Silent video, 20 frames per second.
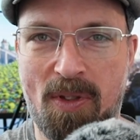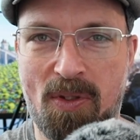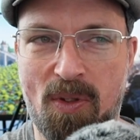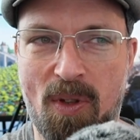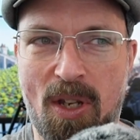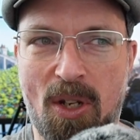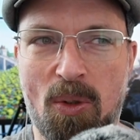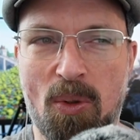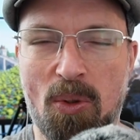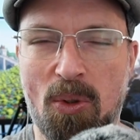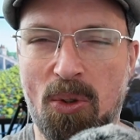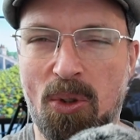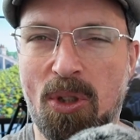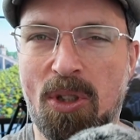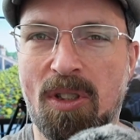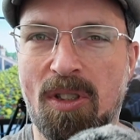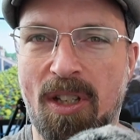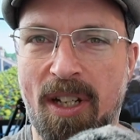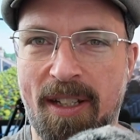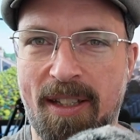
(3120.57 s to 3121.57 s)
So they don't
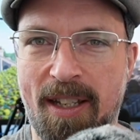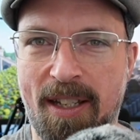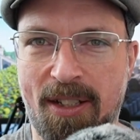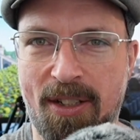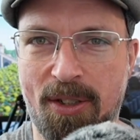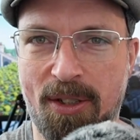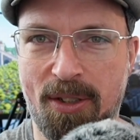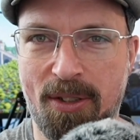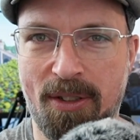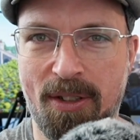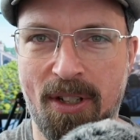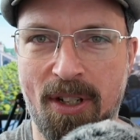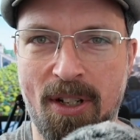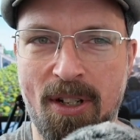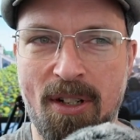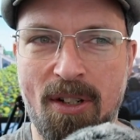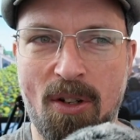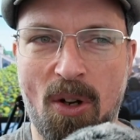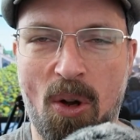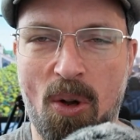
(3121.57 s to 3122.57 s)
look like they could
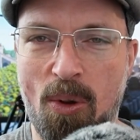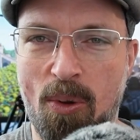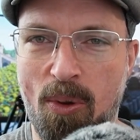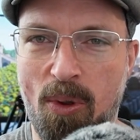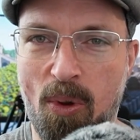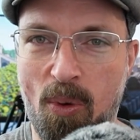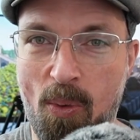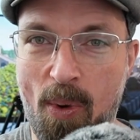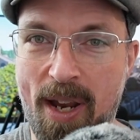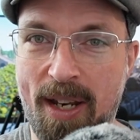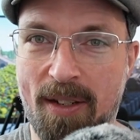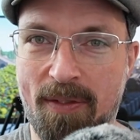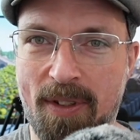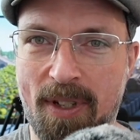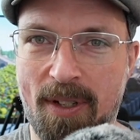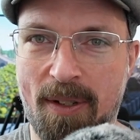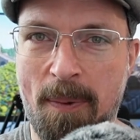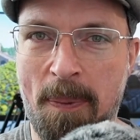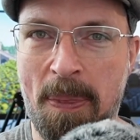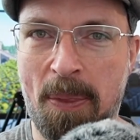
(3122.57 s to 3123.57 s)
hold the weight of
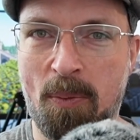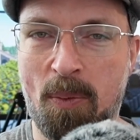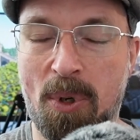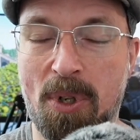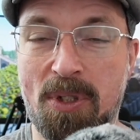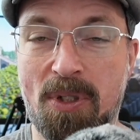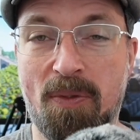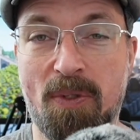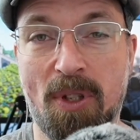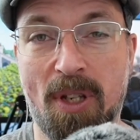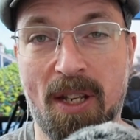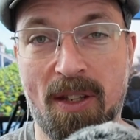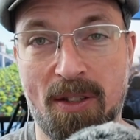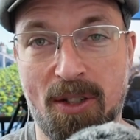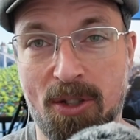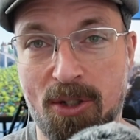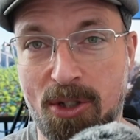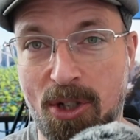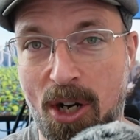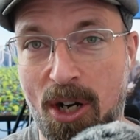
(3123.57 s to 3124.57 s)
it. Whereas if you get
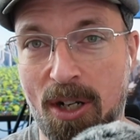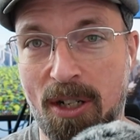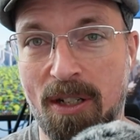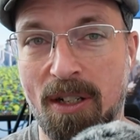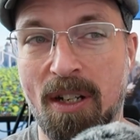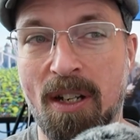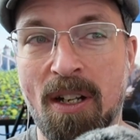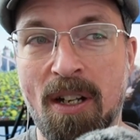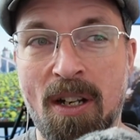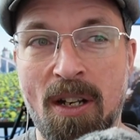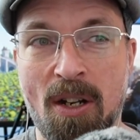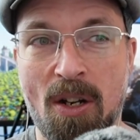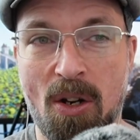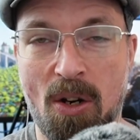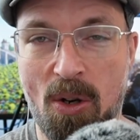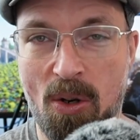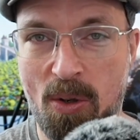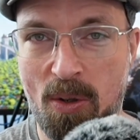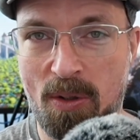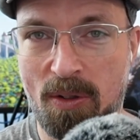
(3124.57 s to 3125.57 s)
your dark
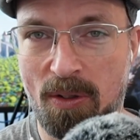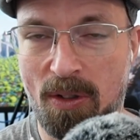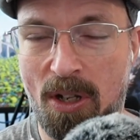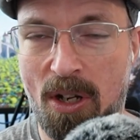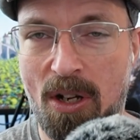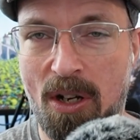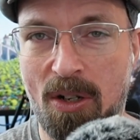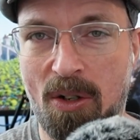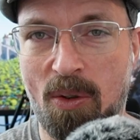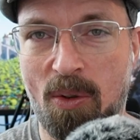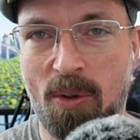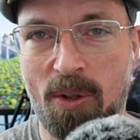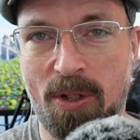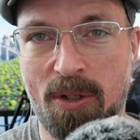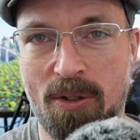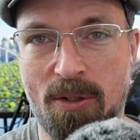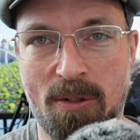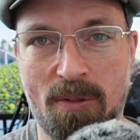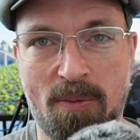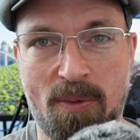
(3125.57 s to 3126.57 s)
oak log or
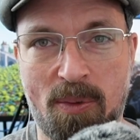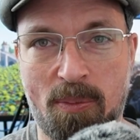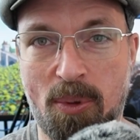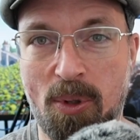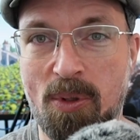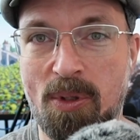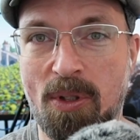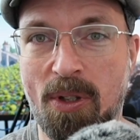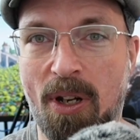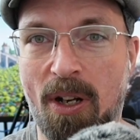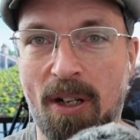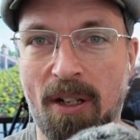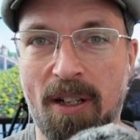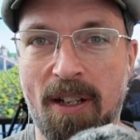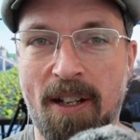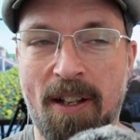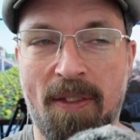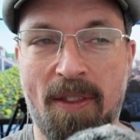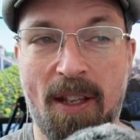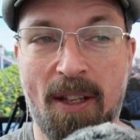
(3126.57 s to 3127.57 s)
your spruce log,
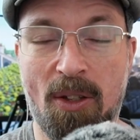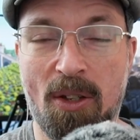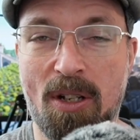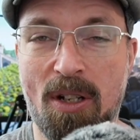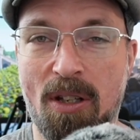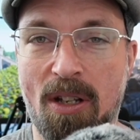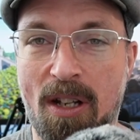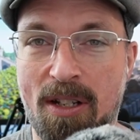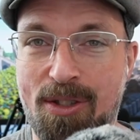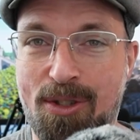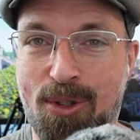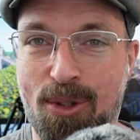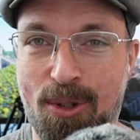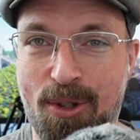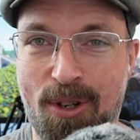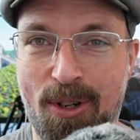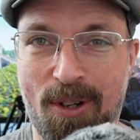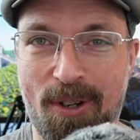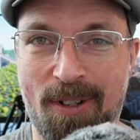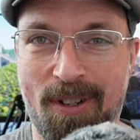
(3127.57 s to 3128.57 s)
they look a lot
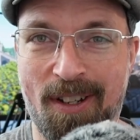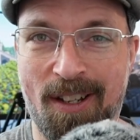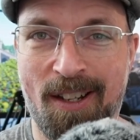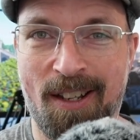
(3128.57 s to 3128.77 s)
sturdier.